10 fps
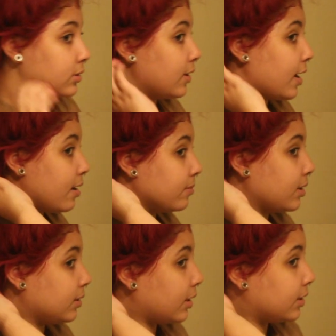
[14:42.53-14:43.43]
So how I'm
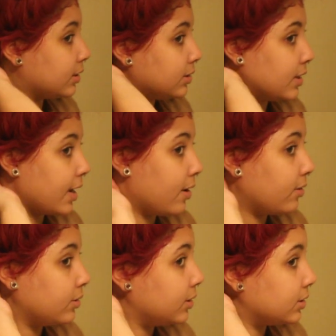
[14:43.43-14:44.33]
gonna lay this
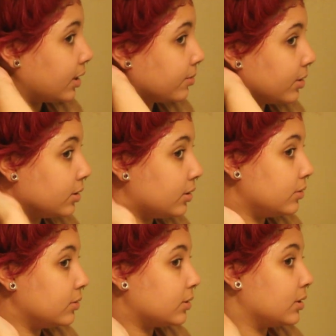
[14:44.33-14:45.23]
down is I'm gonna
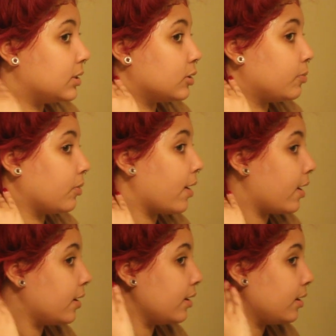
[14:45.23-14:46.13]
use the
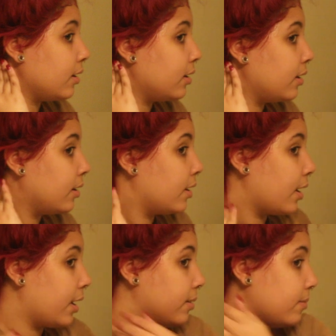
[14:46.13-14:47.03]
spray
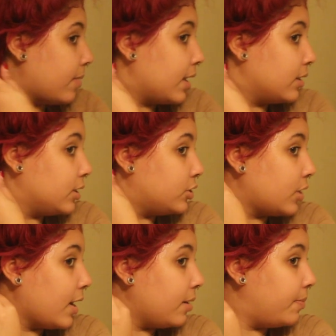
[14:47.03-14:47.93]
and mainly
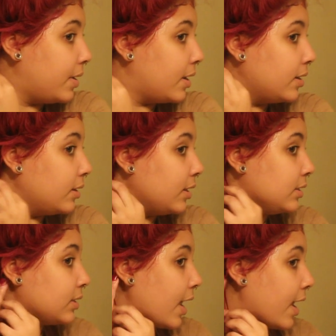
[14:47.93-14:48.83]
try to pin
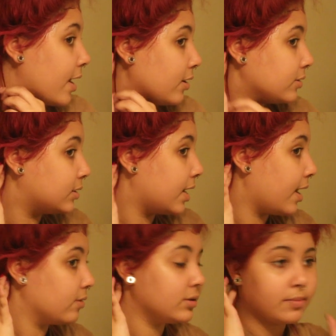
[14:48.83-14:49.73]
these hairs
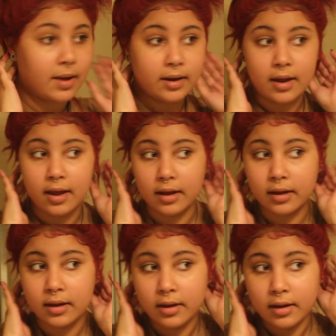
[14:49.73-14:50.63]
down to my
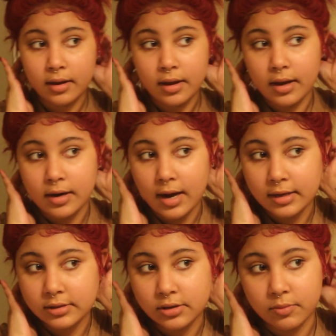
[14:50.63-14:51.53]
neck and
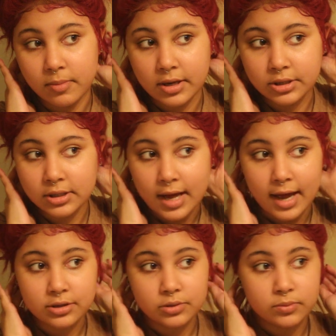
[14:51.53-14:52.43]
not so much the
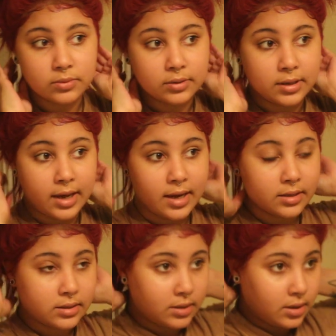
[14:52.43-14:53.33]
actual
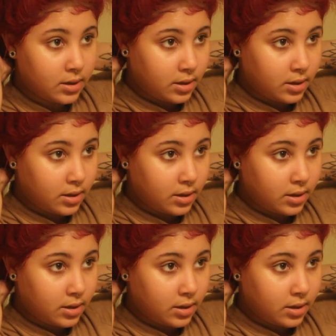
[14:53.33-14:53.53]
lace.